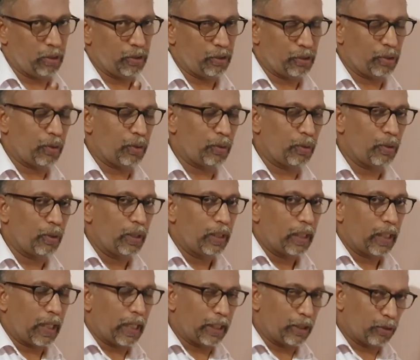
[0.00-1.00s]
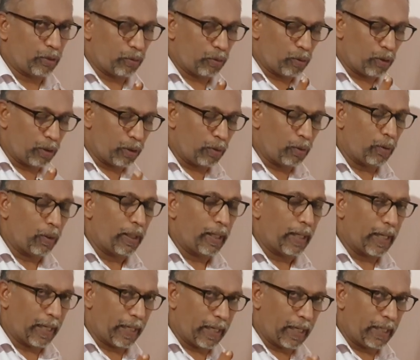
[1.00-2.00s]
So I told you
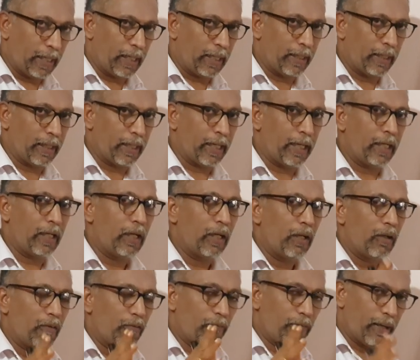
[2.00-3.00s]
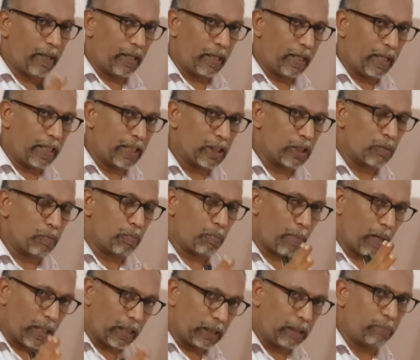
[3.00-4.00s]
again and again, when it is
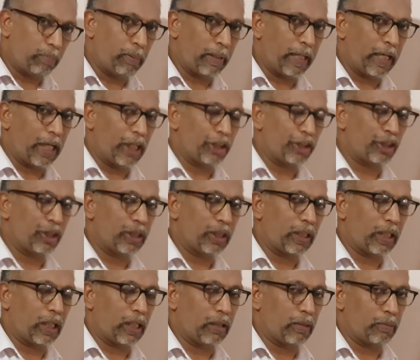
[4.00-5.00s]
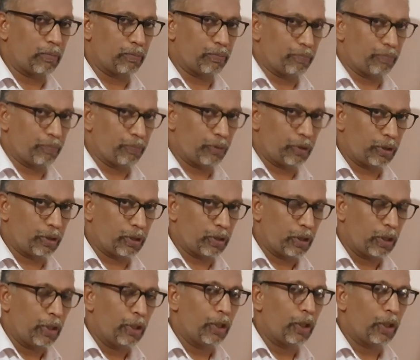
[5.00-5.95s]
multiplication comes,